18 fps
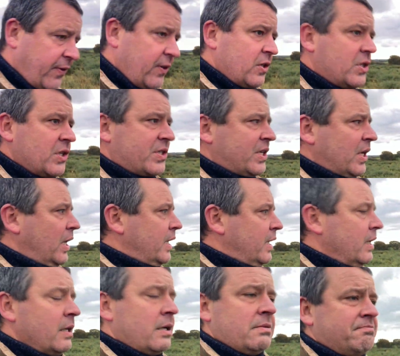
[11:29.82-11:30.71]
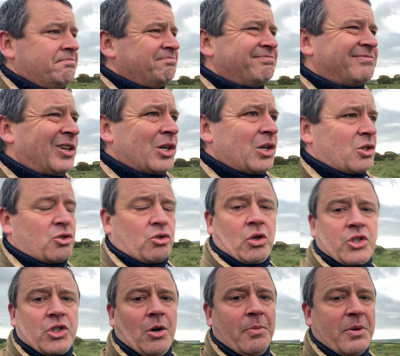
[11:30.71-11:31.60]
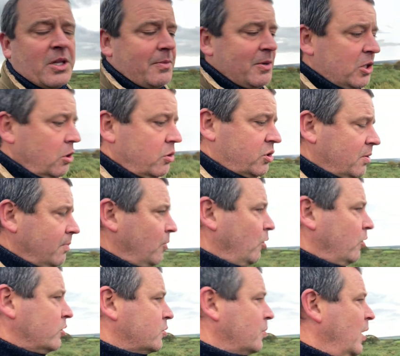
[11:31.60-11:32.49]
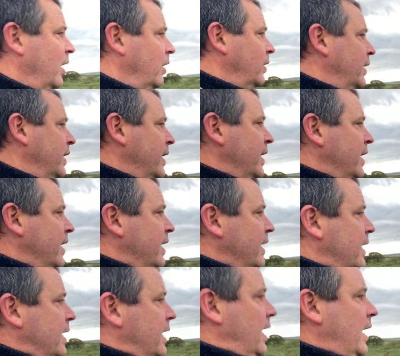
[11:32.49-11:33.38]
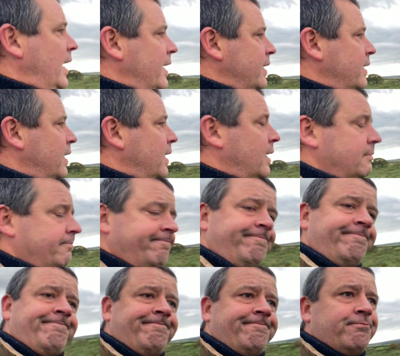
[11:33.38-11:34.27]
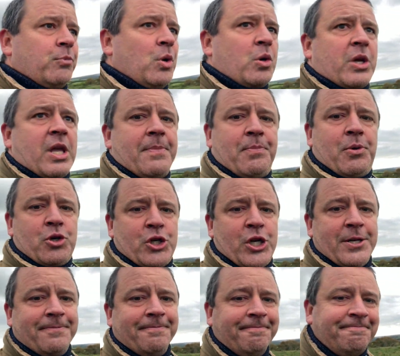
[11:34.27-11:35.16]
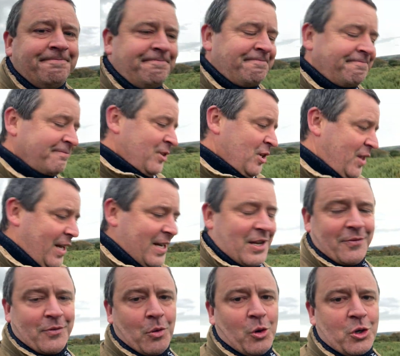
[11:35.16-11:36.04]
for you to see. I'm going to trot on with them and do some more as well. And we'll keep pushing. Thank you for